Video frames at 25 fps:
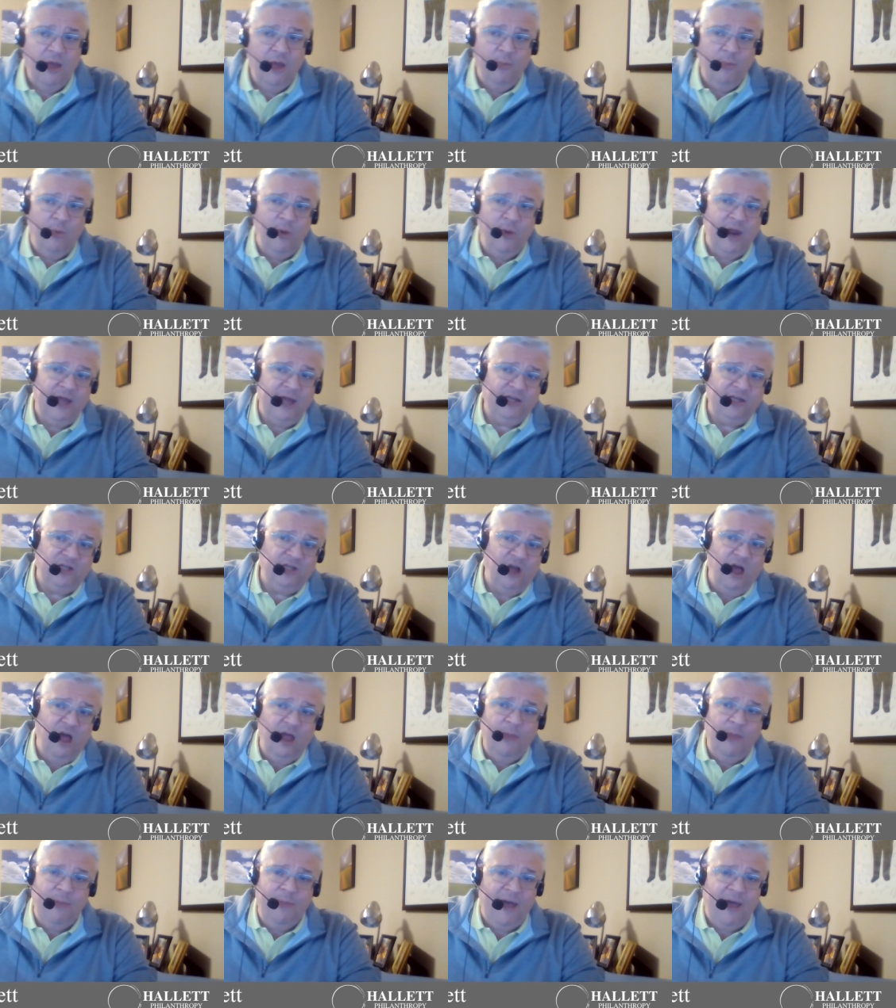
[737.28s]
But what I
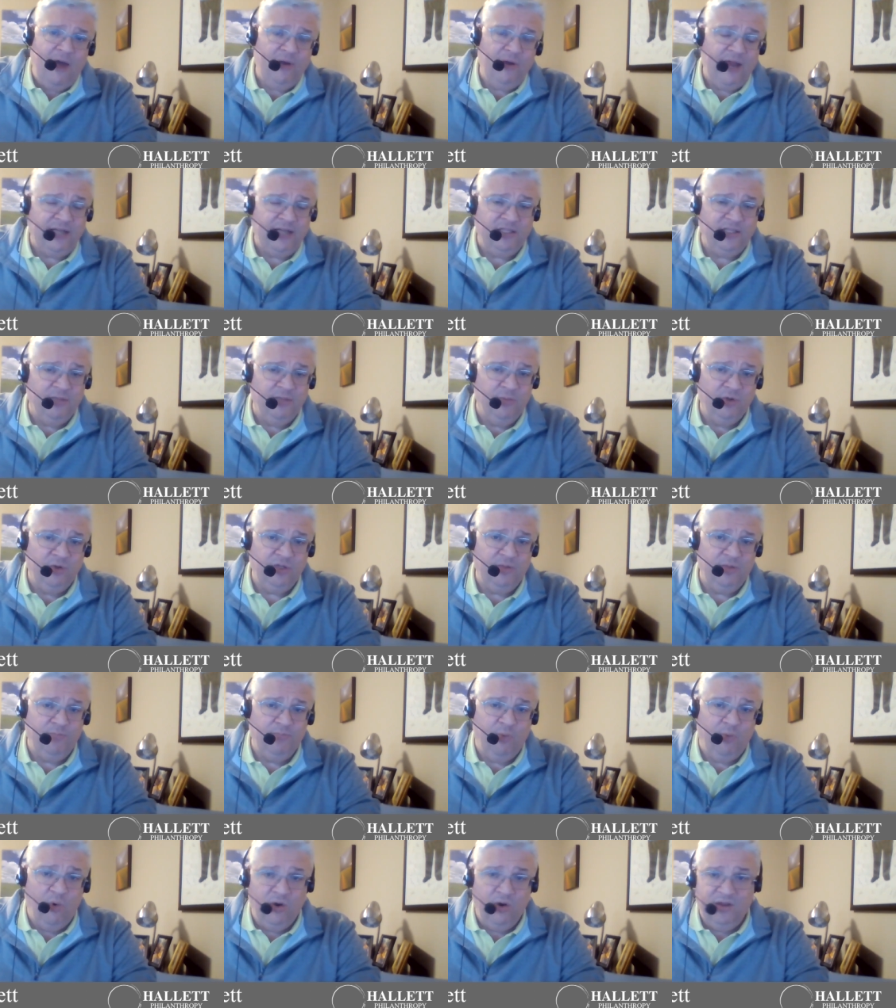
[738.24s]
talk about as the most
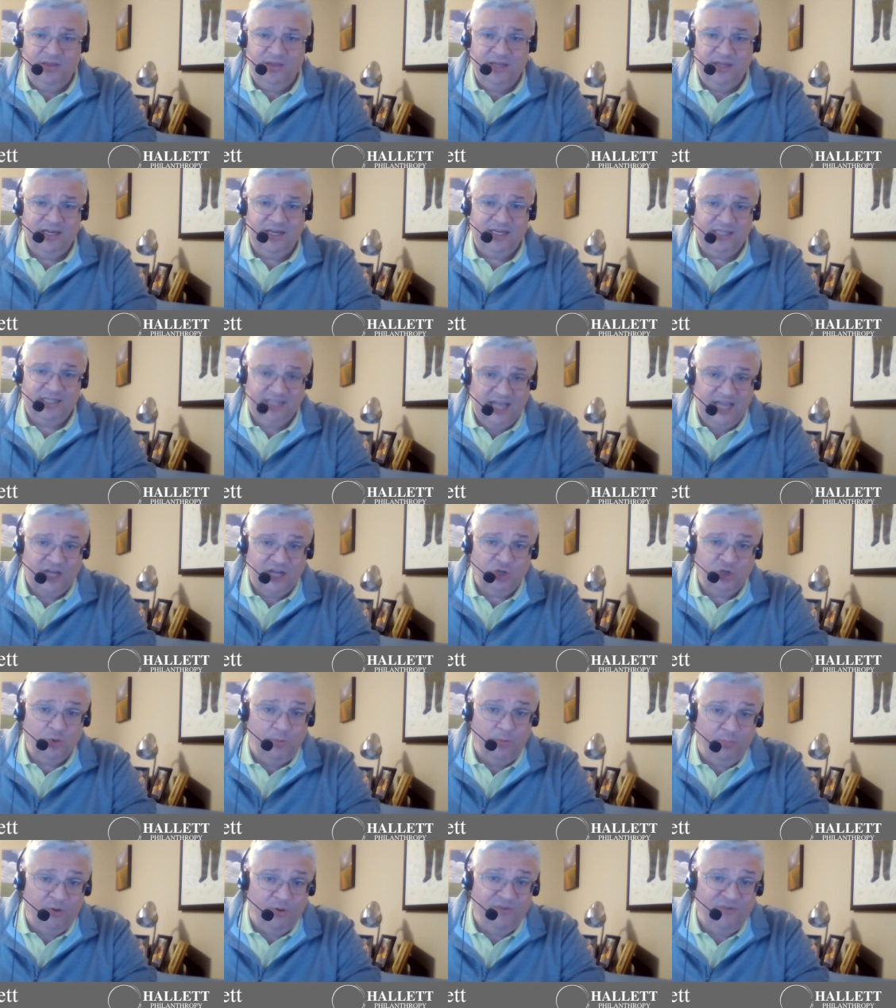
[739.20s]
important thing to
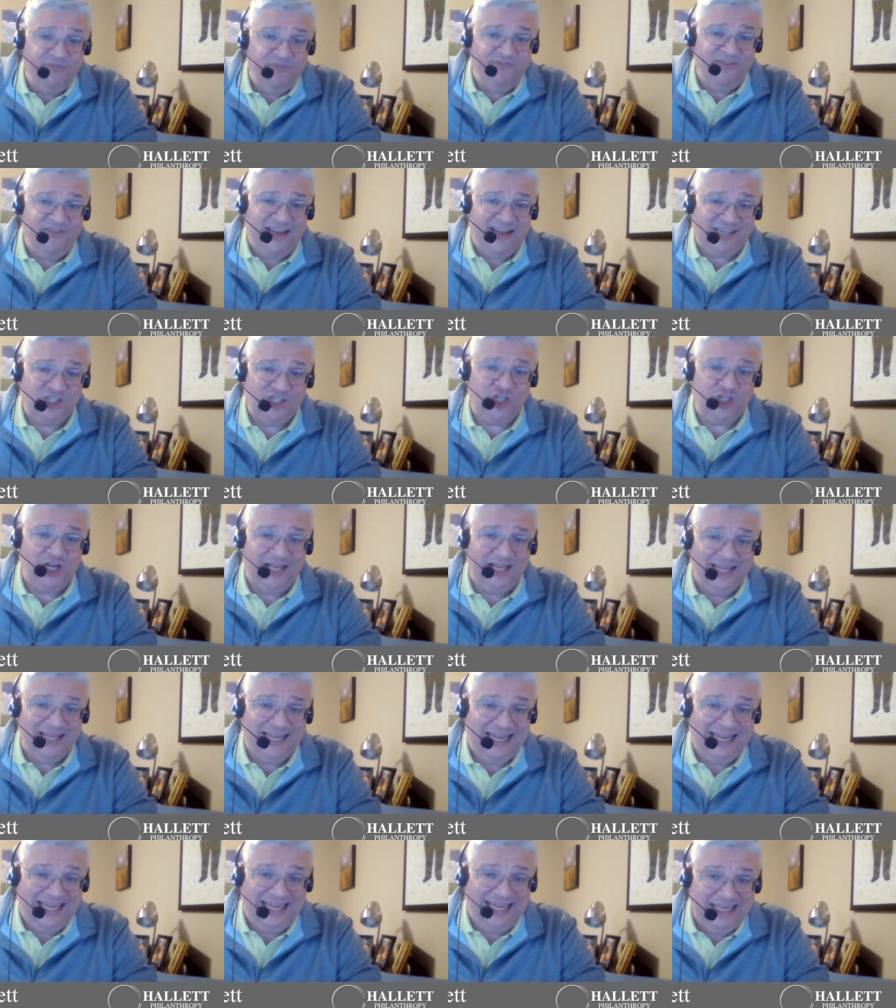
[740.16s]
schedule
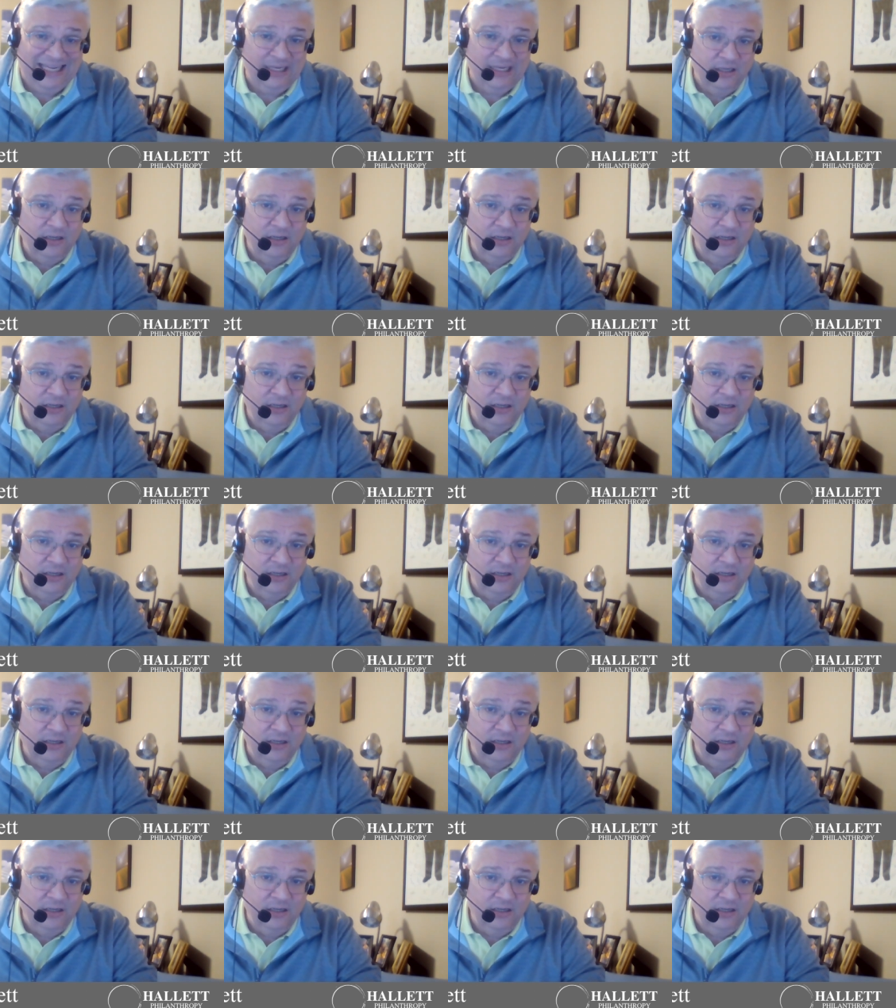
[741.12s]
professionally,